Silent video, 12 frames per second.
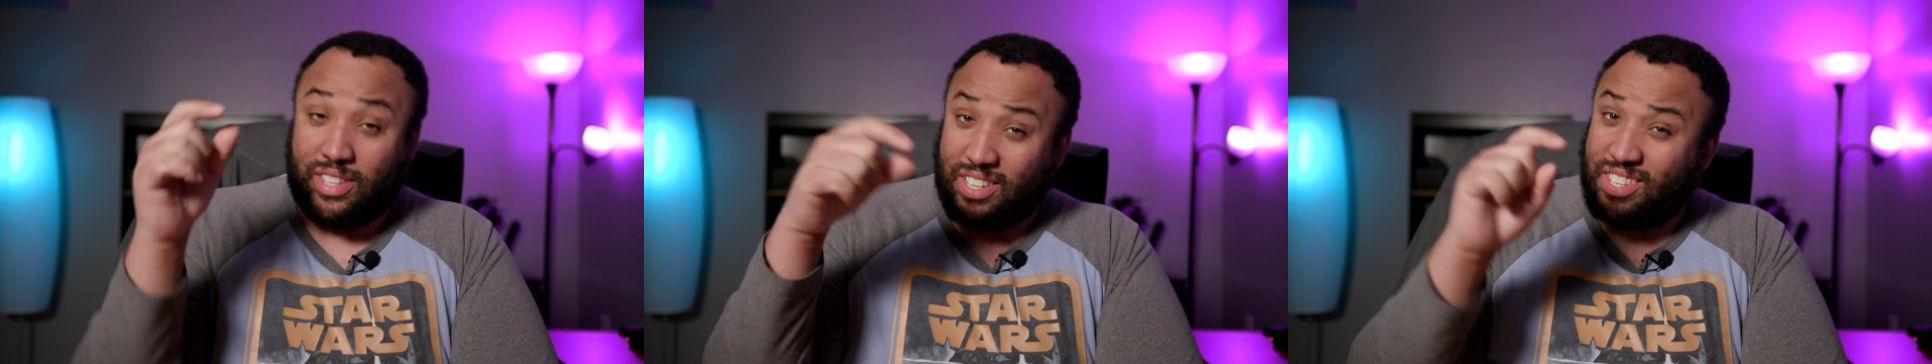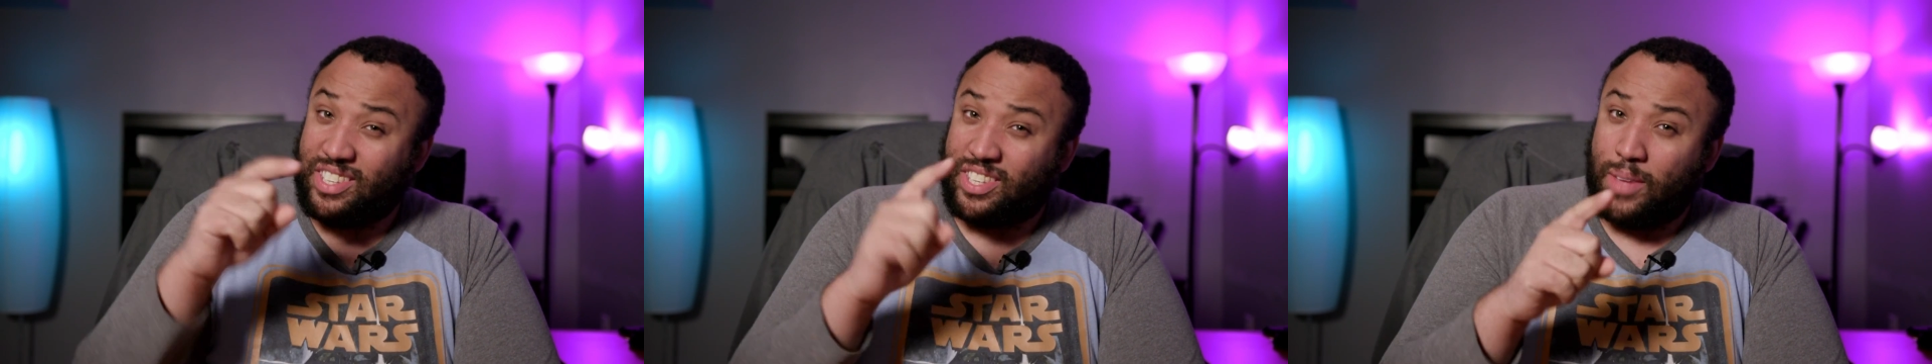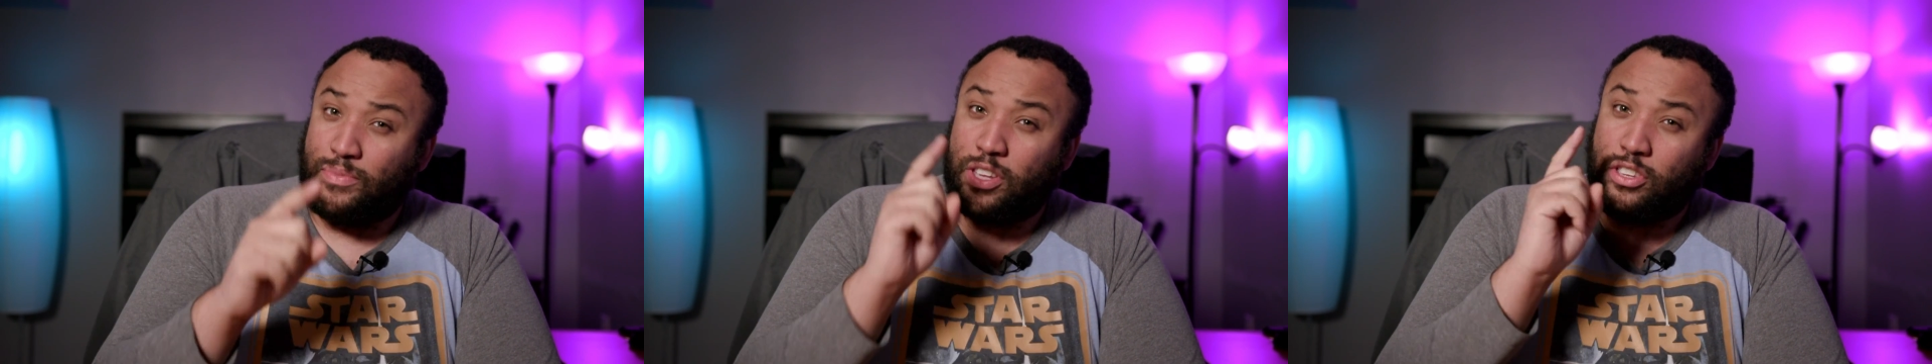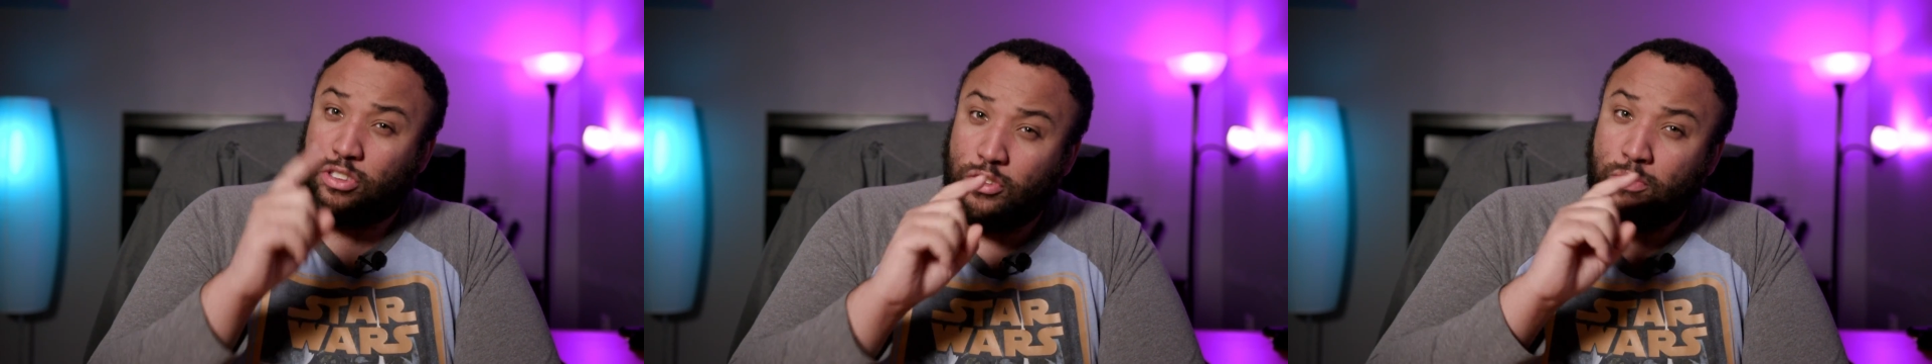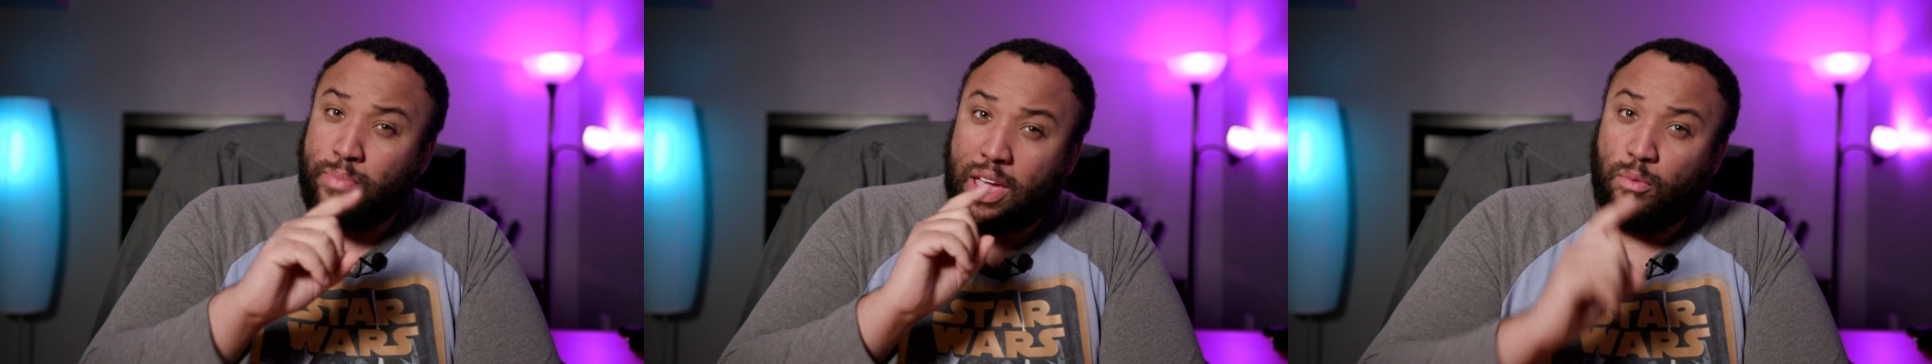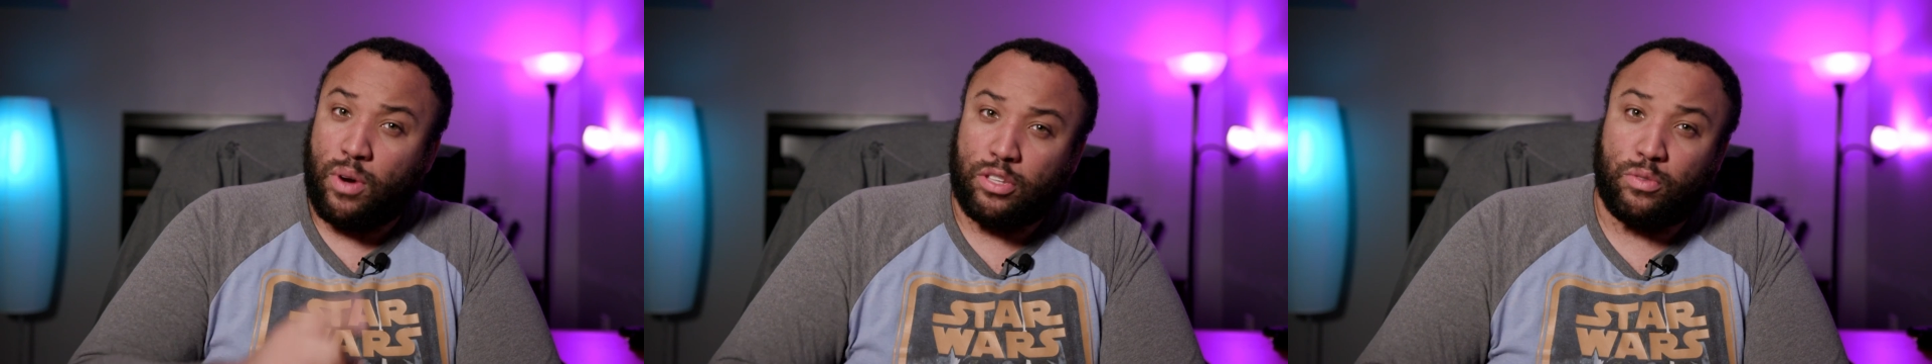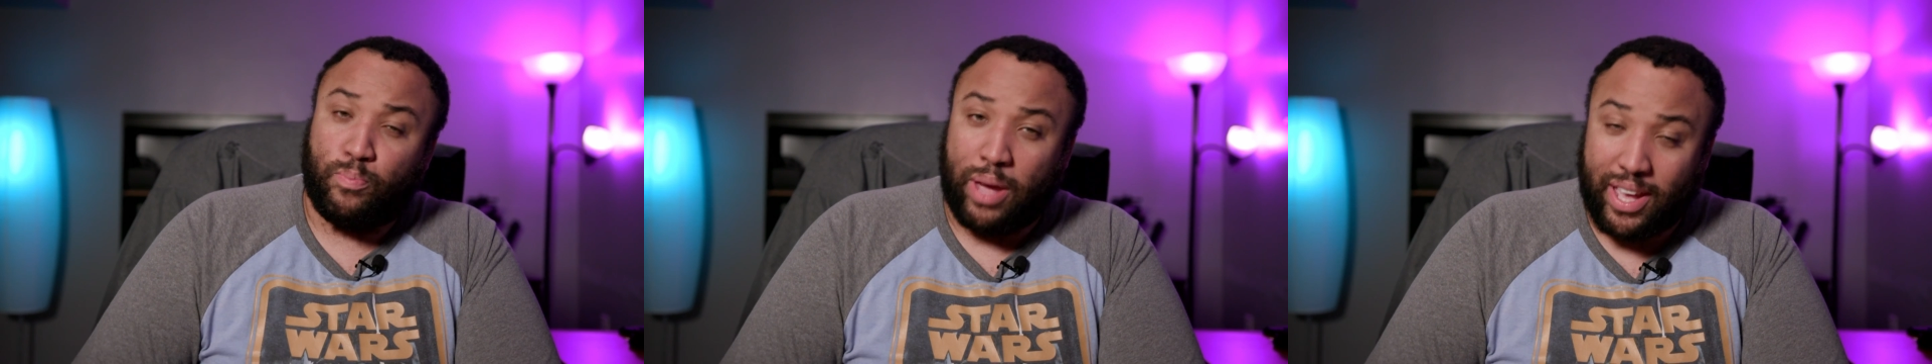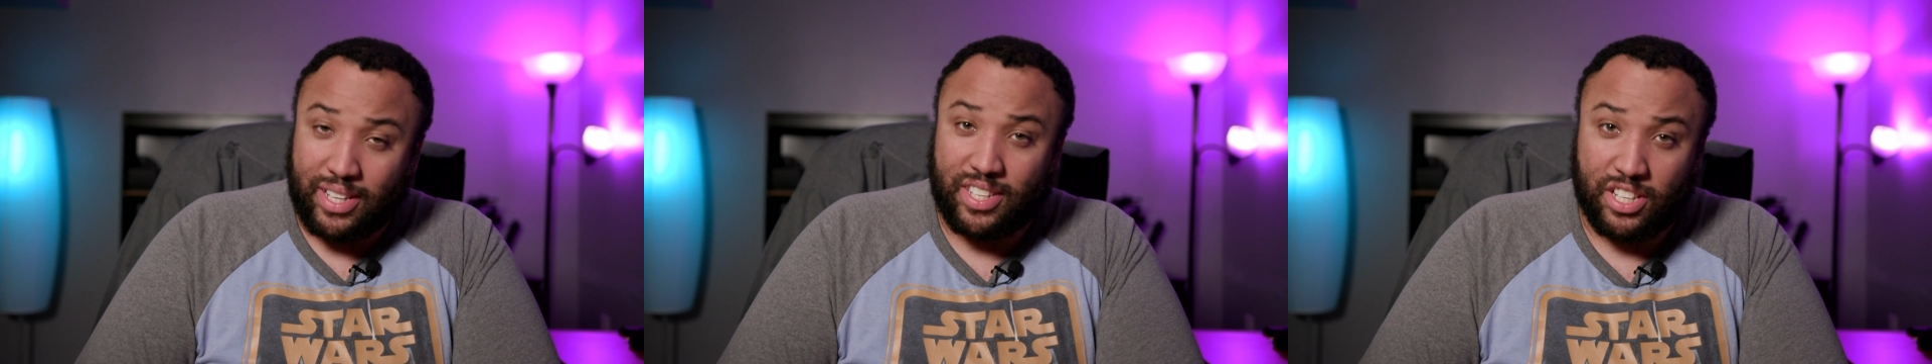this is something you may want to
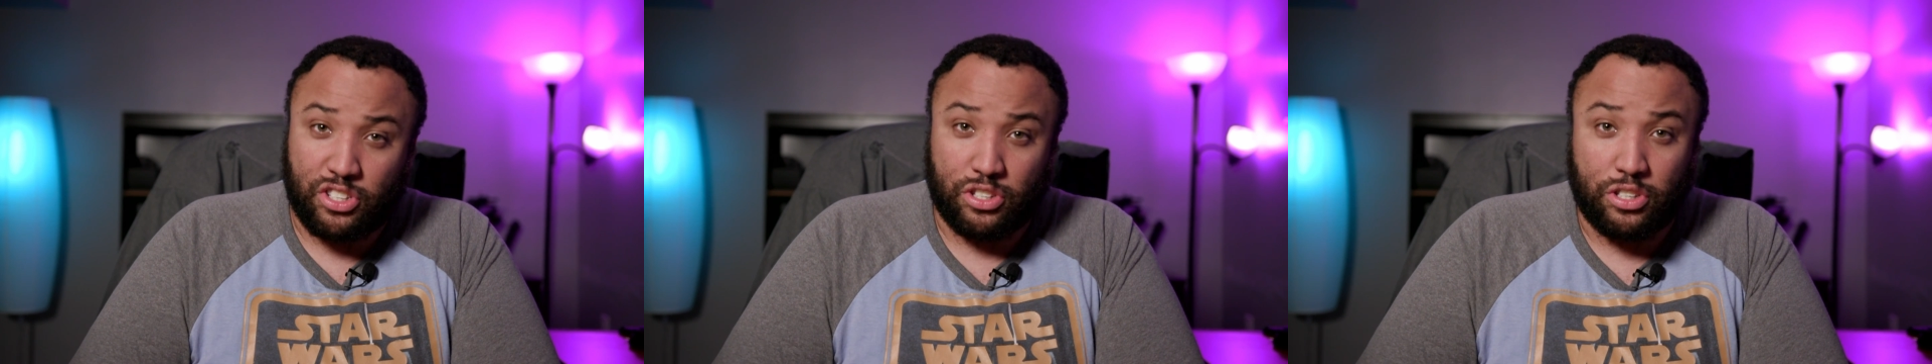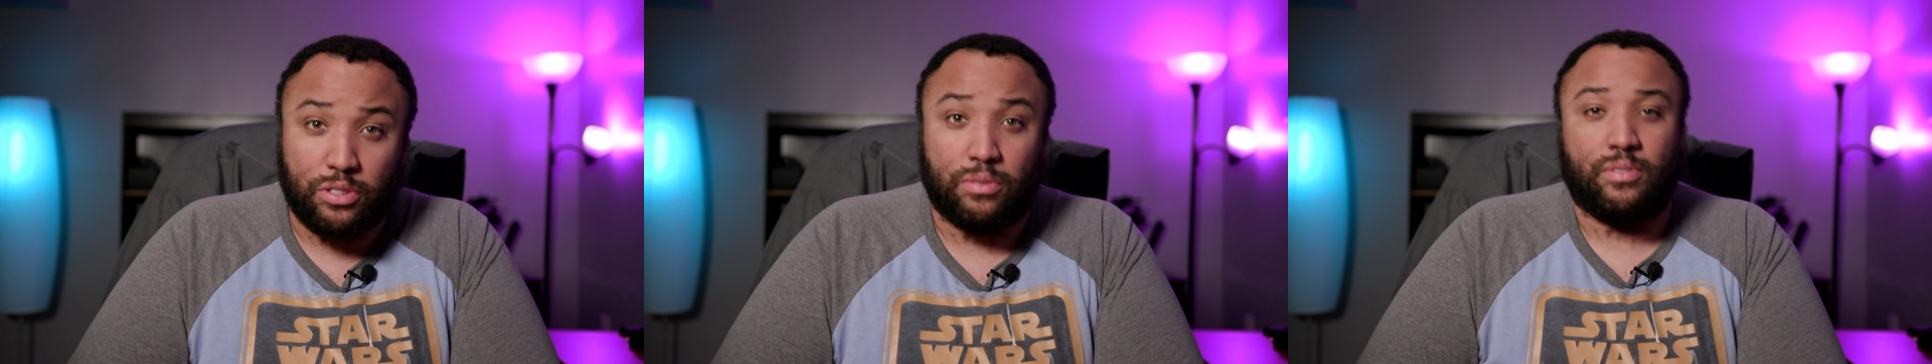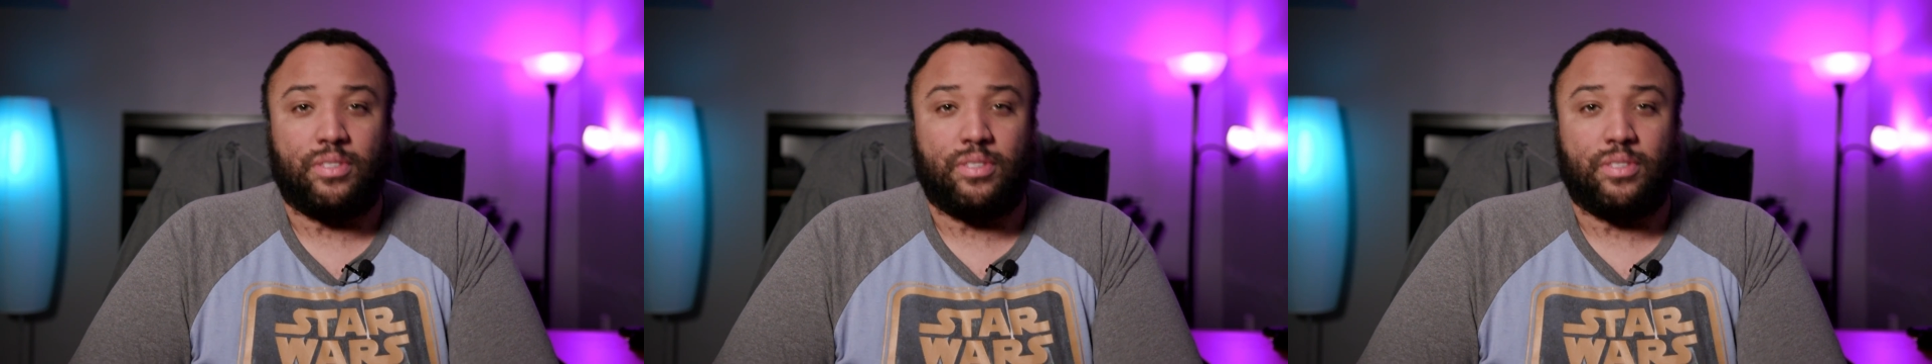pay attention to.